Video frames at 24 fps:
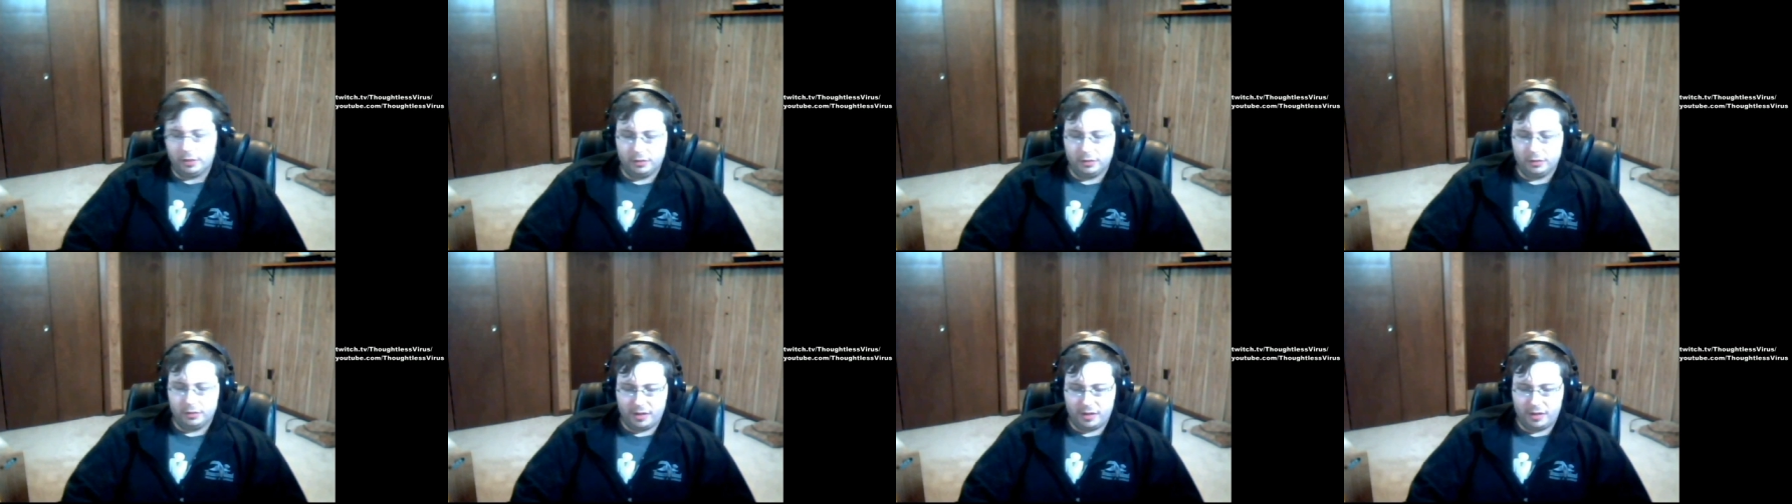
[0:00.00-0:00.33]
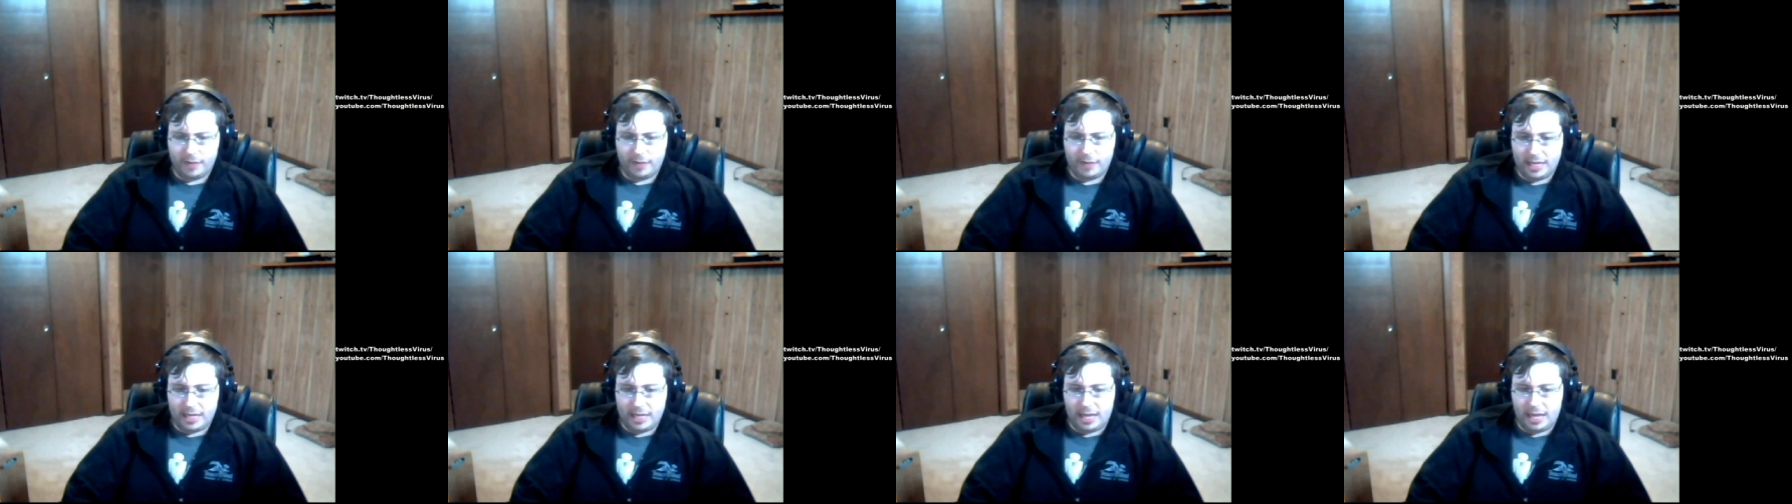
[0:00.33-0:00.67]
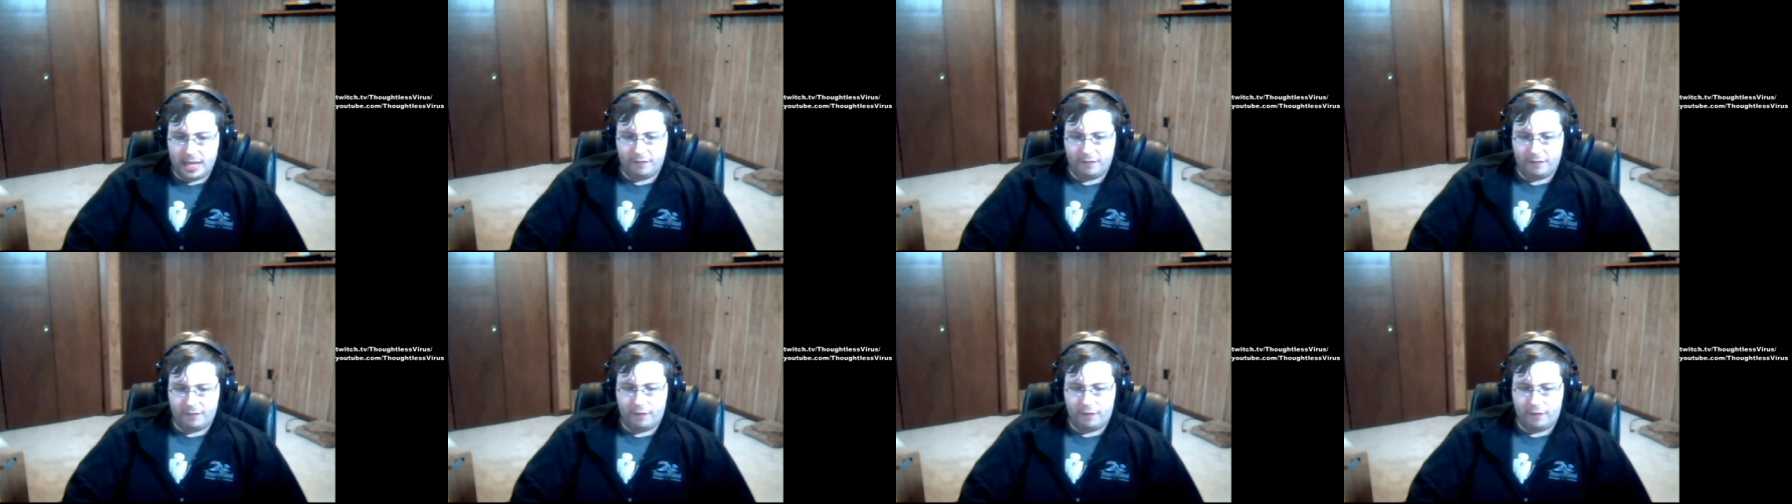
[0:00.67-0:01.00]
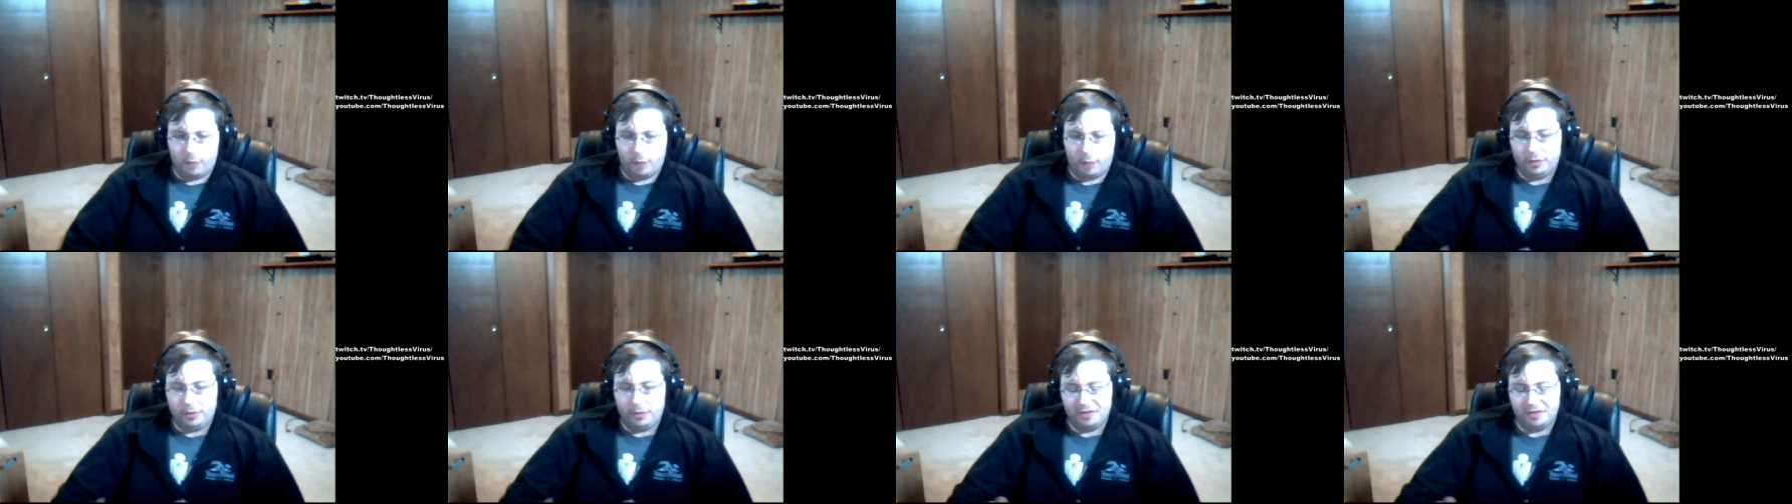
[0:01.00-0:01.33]
That way he can't
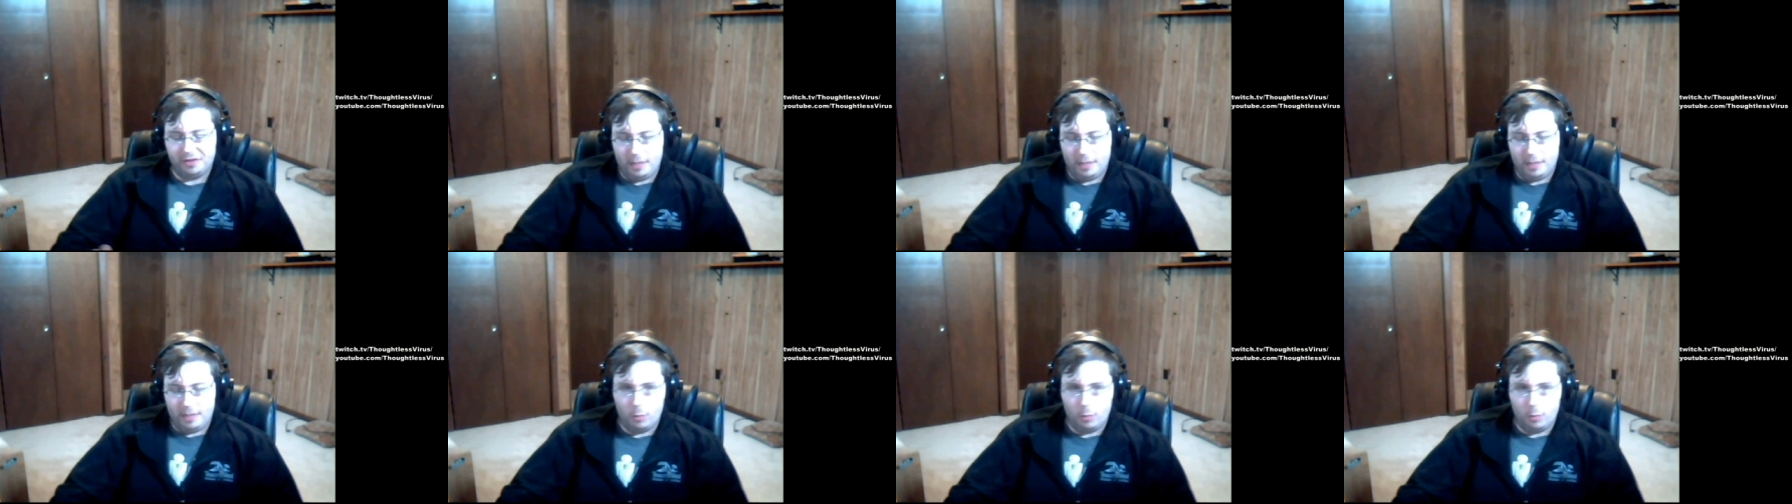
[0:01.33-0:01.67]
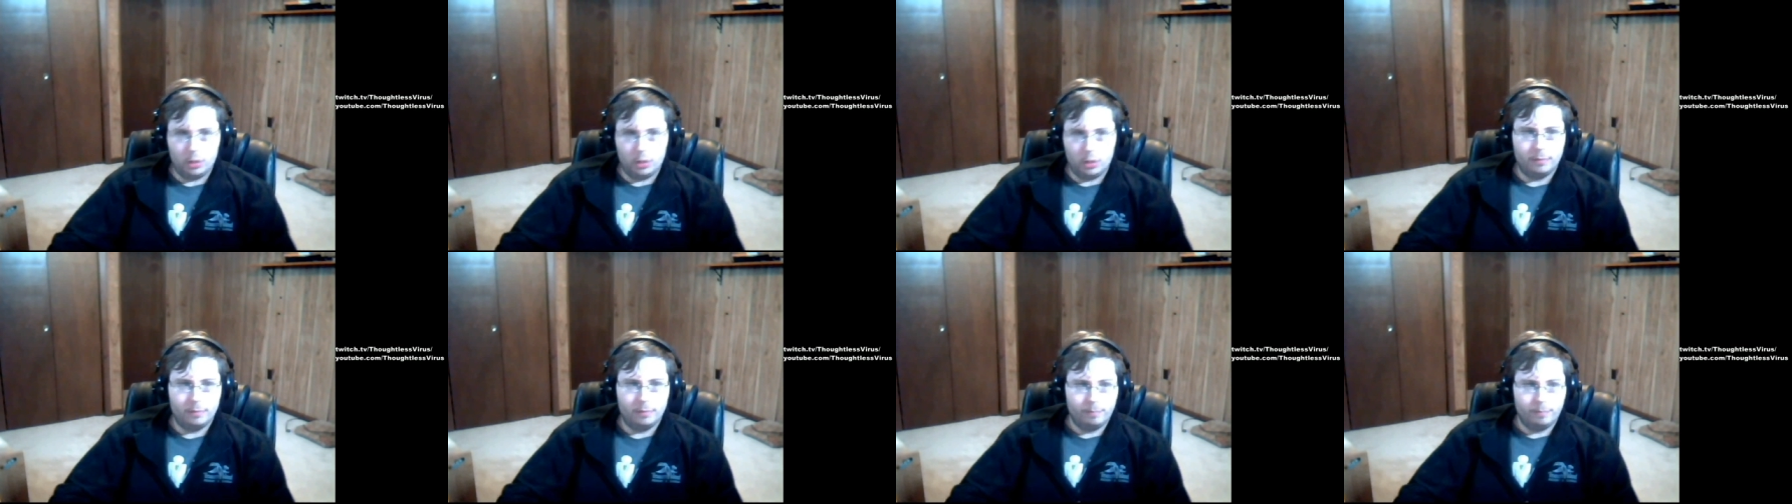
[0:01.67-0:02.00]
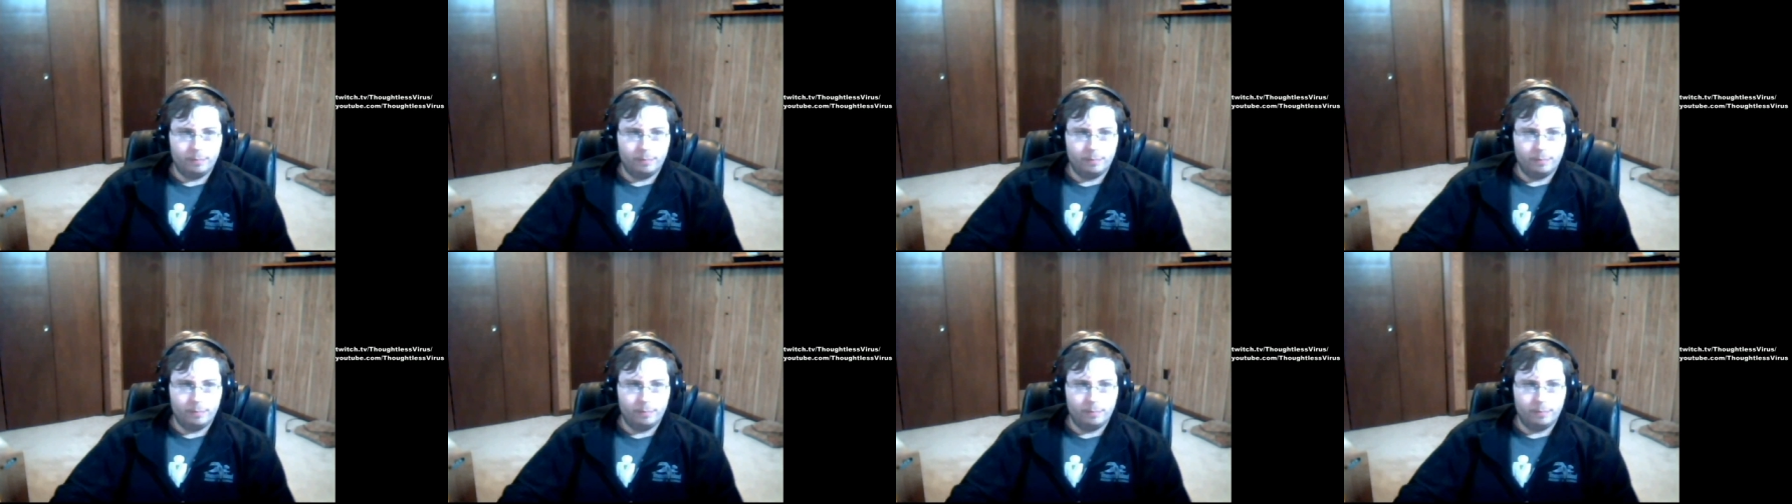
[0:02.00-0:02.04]
fuck with us anymore.